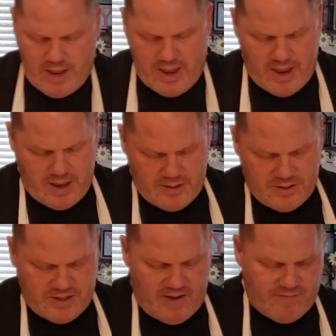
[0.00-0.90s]
and
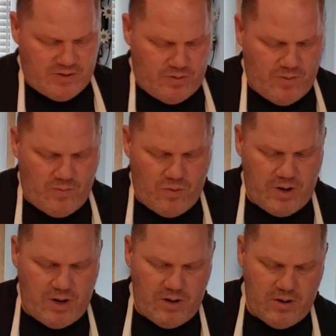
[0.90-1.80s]
just have a little bit more
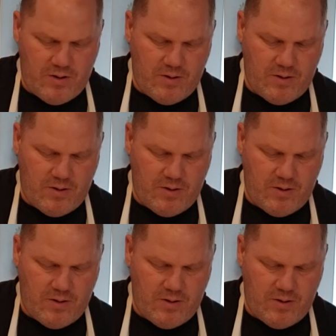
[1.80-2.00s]
here.